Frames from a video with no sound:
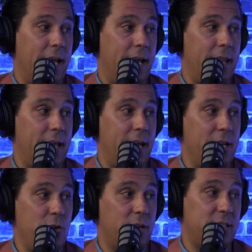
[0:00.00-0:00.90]
And
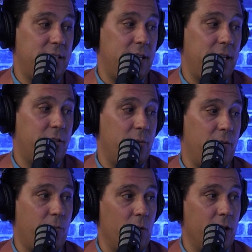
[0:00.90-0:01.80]
then you can see three
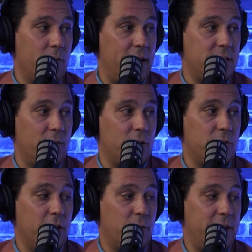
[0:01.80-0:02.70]
and four year rates have
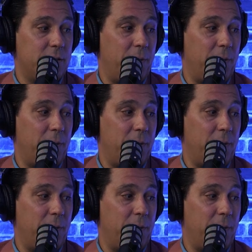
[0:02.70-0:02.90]
also increased,